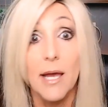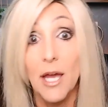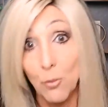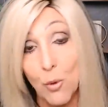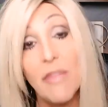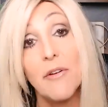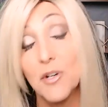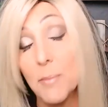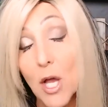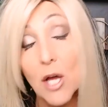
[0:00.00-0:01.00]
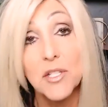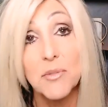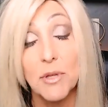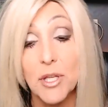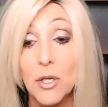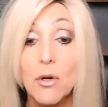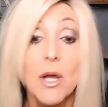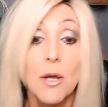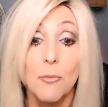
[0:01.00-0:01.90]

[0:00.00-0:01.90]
and weather, to be honest with you.